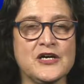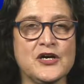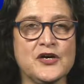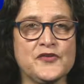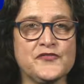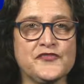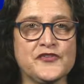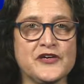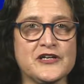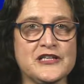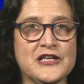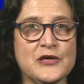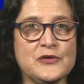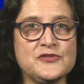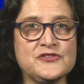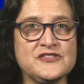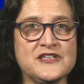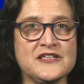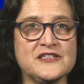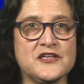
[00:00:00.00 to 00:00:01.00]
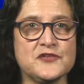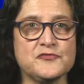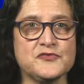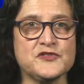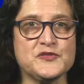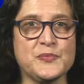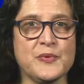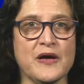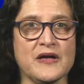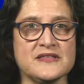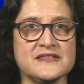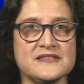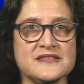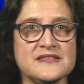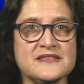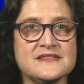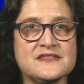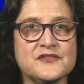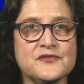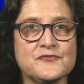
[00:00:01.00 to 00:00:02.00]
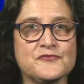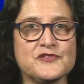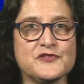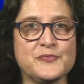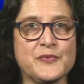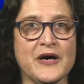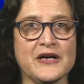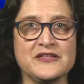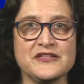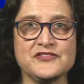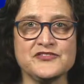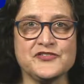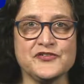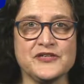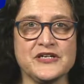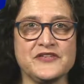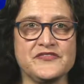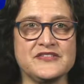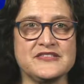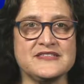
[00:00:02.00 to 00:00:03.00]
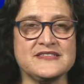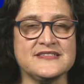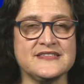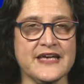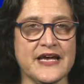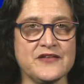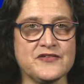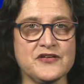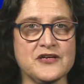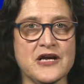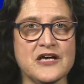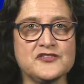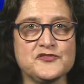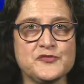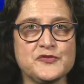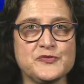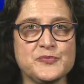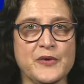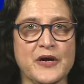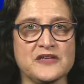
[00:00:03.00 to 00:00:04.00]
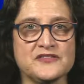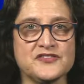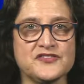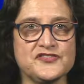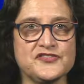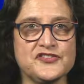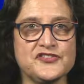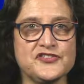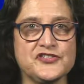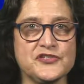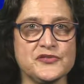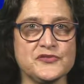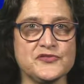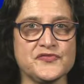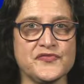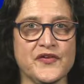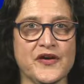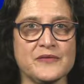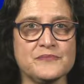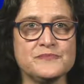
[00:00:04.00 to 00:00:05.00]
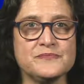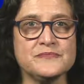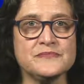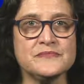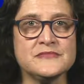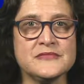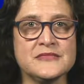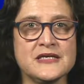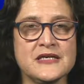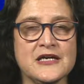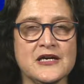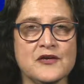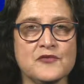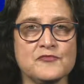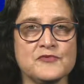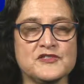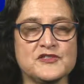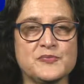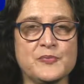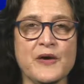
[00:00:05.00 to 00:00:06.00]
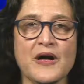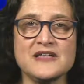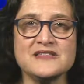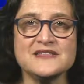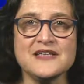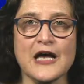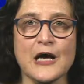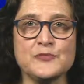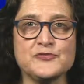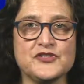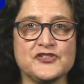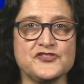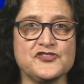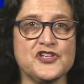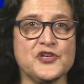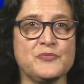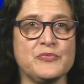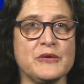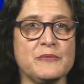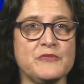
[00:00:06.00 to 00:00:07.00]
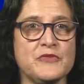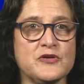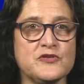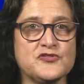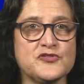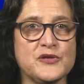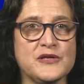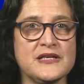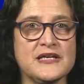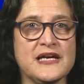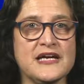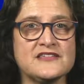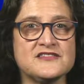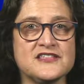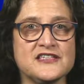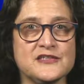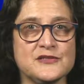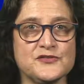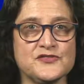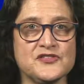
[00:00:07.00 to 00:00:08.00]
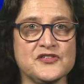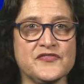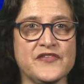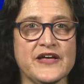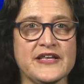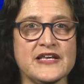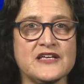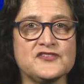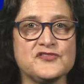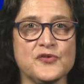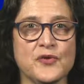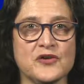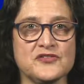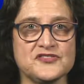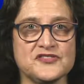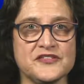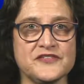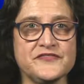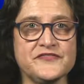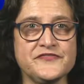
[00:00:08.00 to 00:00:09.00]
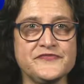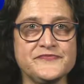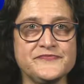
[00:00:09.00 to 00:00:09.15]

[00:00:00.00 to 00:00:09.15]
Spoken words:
For closed-ended responses, respondents are given standardized responses to choose from. Response options should be mutually exclusive and exhaustive.